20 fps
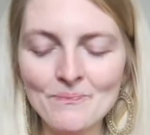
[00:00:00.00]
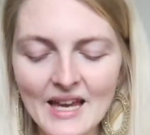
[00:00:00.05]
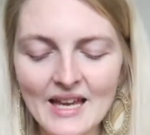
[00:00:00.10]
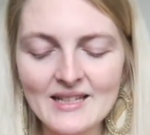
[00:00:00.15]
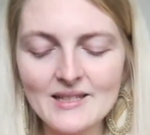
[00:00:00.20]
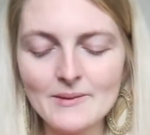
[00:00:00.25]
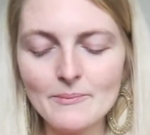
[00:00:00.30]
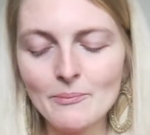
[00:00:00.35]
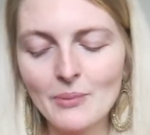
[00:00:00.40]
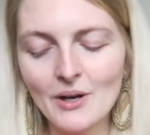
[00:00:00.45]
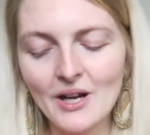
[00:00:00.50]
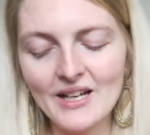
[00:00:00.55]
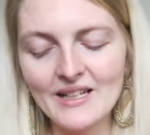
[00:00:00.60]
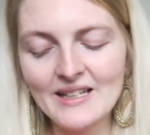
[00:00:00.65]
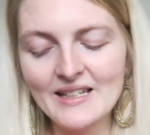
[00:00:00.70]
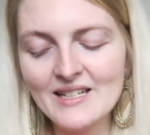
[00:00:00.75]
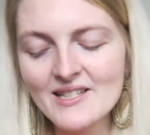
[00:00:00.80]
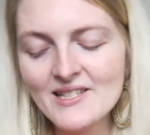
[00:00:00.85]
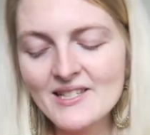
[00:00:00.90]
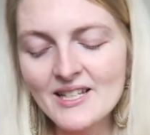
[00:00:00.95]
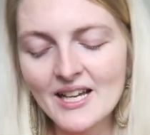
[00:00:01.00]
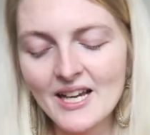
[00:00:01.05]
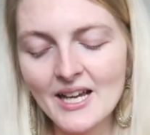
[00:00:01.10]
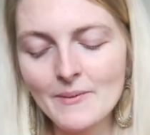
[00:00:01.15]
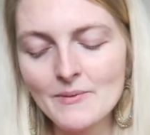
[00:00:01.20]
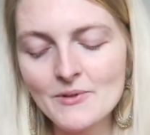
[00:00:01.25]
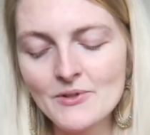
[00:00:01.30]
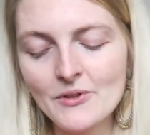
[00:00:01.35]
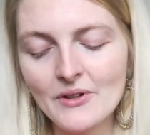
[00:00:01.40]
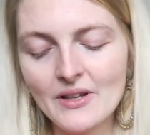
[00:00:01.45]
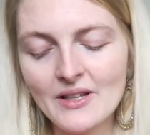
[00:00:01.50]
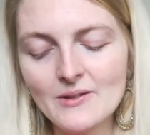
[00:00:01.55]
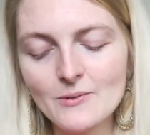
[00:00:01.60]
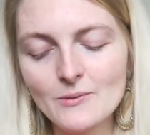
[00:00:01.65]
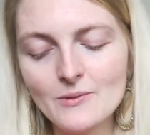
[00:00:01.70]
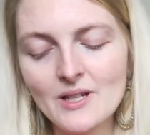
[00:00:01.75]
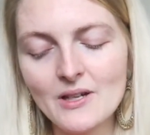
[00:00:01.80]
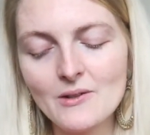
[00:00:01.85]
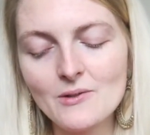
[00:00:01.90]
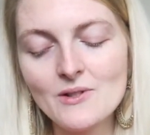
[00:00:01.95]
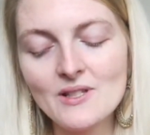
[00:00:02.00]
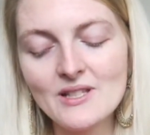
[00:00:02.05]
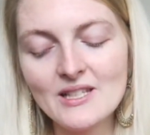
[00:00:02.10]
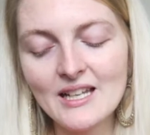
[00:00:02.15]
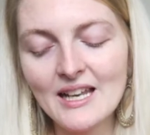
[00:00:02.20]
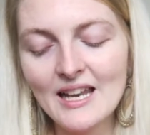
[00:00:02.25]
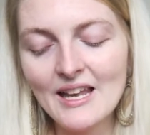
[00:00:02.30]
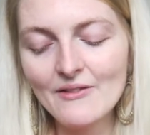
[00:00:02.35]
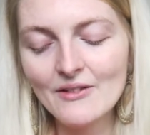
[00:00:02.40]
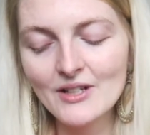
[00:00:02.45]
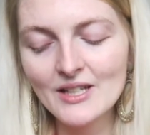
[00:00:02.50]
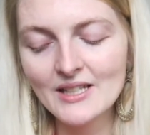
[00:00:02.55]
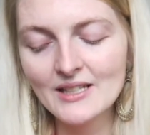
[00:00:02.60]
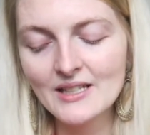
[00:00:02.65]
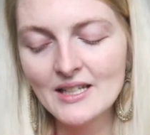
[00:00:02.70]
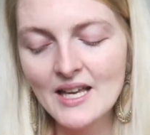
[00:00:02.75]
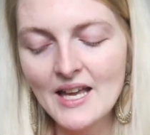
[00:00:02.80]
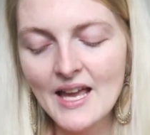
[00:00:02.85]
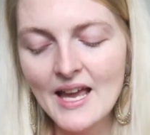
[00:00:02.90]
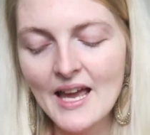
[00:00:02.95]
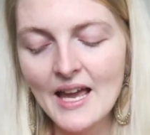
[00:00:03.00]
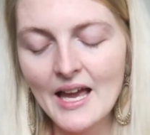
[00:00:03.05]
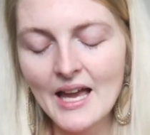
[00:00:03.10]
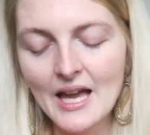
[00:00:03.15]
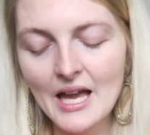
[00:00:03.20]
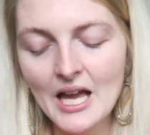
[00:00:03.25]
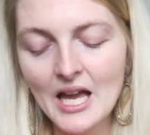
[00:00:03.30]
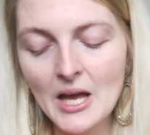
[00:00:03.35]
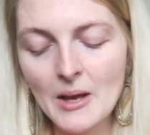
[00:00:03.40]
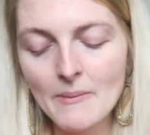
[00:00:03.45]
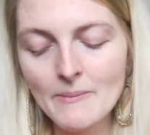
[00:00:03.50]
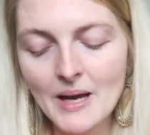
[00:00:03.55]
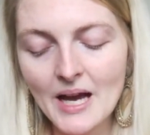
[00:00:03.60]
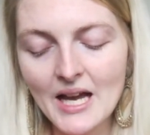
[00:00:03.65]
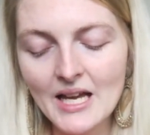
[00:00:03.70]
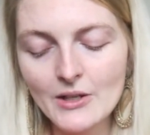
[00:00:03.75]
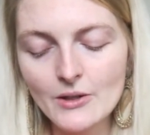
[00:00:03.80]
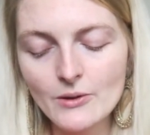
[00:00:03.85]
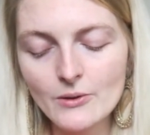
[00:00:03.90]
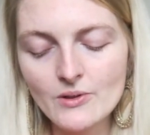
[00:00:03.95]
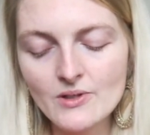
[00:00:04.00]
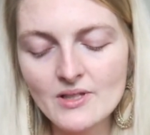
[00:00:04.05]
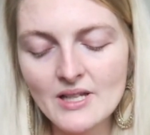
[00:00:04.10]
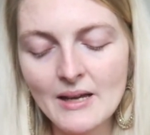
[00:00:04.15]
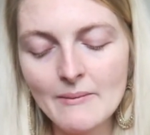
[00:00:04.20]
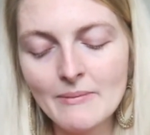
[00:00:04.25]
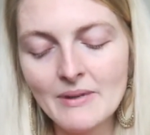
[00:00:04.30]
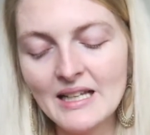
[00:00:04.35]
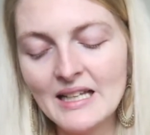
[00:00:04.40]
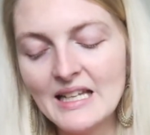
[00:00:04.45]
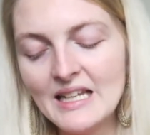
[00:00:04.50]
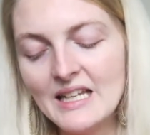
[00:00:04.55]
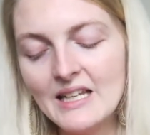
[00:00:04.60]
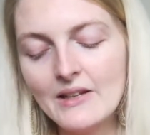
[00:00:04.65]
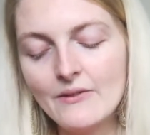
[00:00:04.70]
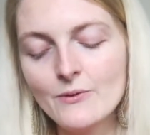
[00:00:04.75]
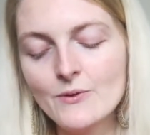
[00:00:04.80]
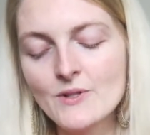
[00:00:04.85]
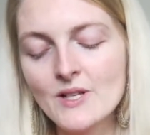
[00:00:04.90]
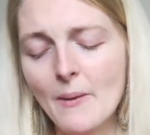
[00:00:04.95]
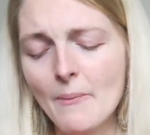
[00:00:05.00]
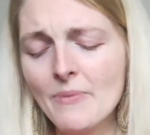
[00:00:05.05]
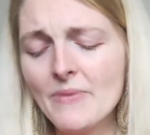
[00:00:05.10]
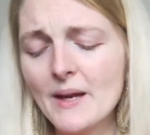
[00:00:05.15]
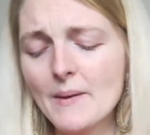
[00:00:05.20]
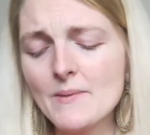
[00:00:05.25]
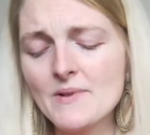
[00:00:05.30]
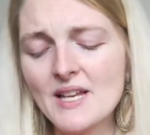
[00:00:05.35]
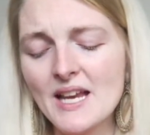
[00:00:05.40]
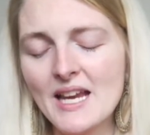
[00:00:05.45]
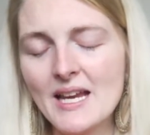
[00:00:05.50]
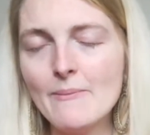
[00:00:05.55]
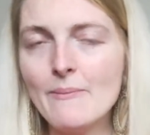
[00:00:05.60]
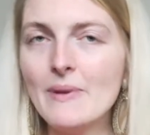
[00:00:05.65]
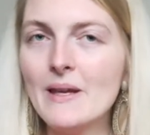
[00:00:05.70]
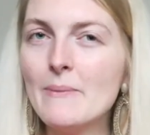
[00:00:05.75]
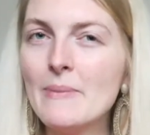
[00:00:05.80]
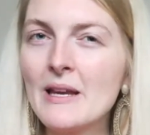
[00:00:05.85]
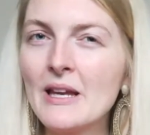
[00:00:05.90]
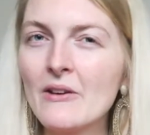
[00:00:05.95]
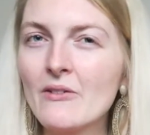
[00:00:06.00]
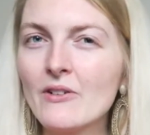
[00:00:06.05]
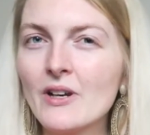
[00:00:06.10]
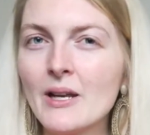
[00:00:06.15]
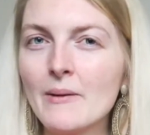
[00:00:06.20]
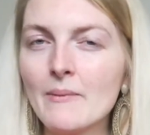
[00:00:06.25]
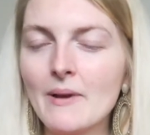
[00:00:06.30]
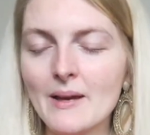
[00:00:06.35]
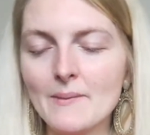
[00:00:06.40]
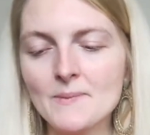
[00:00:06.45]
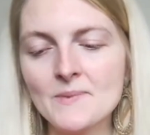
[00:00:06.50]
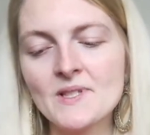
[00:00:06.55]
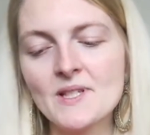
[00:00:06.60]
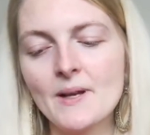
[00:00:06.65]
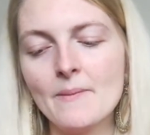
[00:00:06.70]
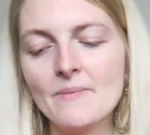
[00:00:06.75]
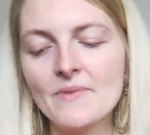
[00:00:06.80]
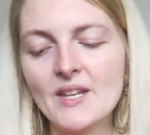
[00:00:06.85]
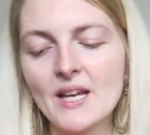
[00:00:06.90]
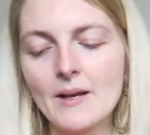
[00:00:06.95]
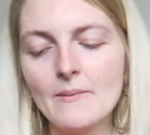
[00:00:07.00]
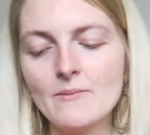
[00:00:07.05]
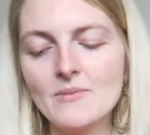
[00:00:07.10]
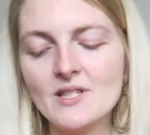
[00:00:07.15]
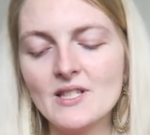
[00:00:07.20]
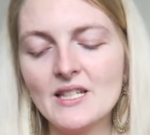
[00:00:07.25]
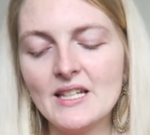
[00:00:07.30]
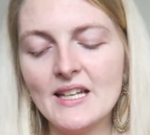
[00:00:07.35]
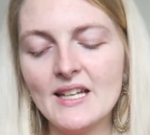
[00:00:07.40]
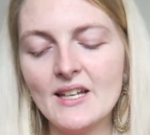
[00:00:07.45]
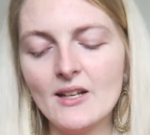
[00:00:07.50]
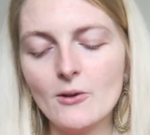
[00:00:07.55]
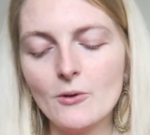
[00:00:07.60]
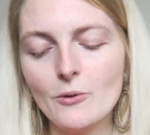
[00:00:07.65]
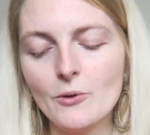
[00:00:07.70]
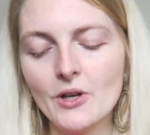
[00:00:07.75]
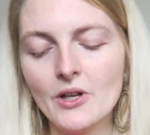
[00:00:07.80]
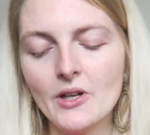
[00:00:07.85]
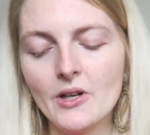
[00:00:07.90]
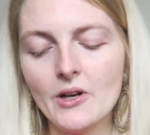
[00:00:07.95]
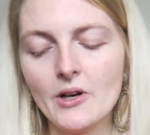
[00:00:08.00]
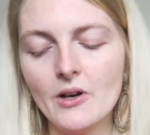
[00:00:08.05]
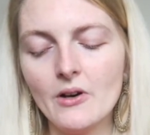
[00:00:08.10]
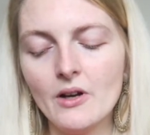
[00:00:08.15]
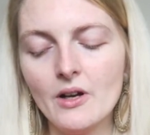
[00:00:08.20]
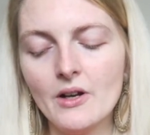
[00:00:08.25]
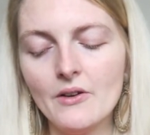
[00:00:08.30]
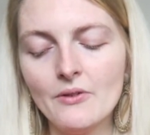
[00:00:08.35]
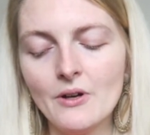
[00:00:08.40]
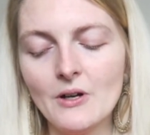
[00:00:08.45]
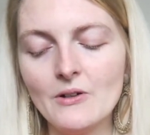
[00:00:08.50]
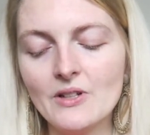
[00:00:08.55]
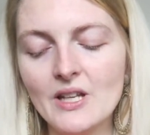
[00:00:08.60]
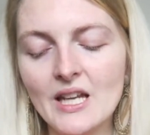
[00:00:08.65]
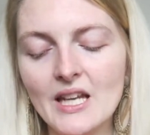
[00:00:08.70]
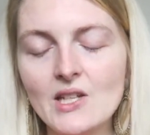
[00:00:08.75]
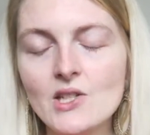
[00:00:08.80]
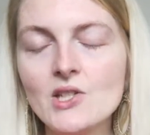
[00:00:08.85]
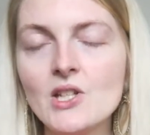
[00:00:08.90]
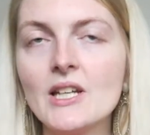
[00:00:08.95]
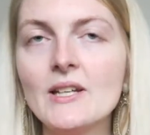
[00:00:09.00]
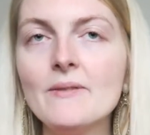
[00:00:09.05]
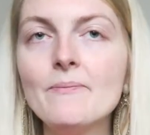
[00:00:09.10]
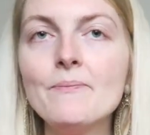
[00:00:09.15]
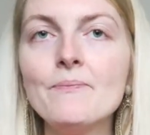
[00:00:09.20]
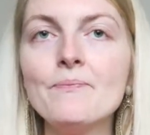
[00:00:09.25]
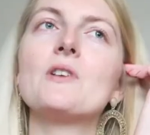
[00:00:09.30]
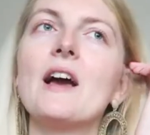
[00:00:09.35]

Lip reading: And by this time, so in 2011, I used, I believe, sometimes a BB cream and sometimes the L'Oreal foundation.